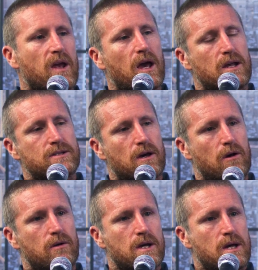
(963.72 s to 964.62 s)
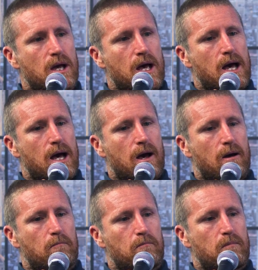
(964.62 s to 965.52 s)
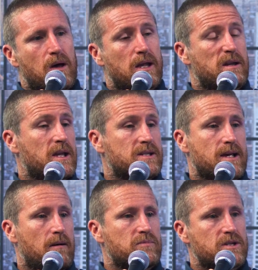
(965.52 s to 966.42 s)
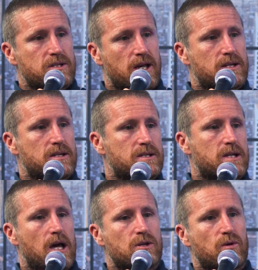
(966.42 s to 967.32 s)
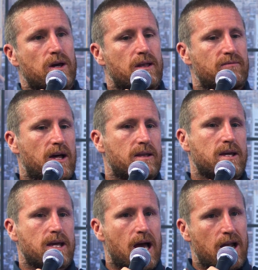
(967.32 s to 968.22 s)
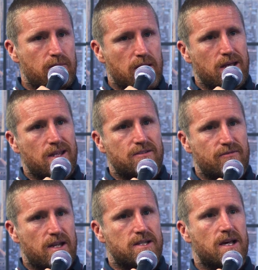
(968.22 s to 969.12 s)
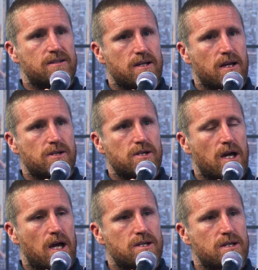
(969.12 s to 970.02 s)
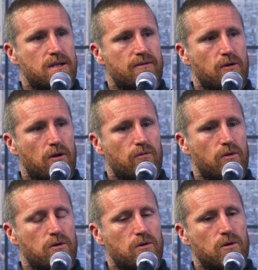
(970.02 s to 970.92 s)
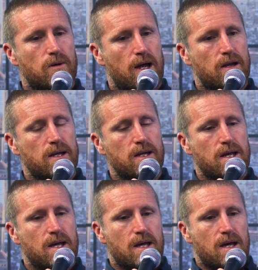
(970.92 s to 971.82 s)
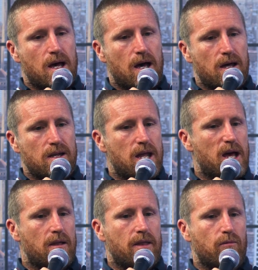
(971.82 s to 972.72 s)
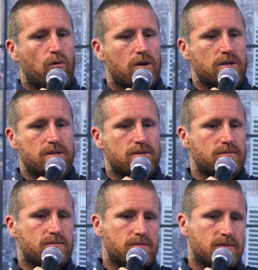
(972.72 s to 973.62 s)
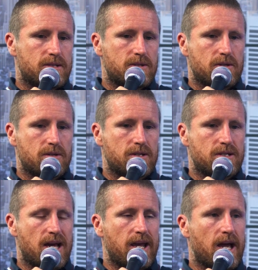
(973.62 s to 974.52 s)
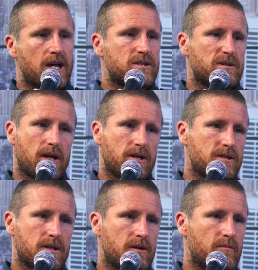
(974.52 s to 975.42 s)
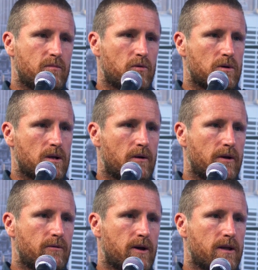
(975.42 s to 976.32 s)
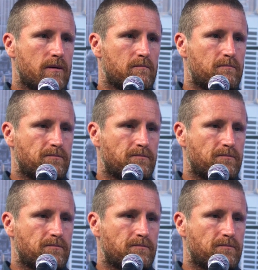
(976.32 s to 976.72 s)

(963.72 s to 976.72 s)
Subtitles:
Yeah. So, and some just get to the stage where they've done the academy. It's fantastic education. They've got a really good grounding. Now they want to take action. They just need a bit more clarity around that.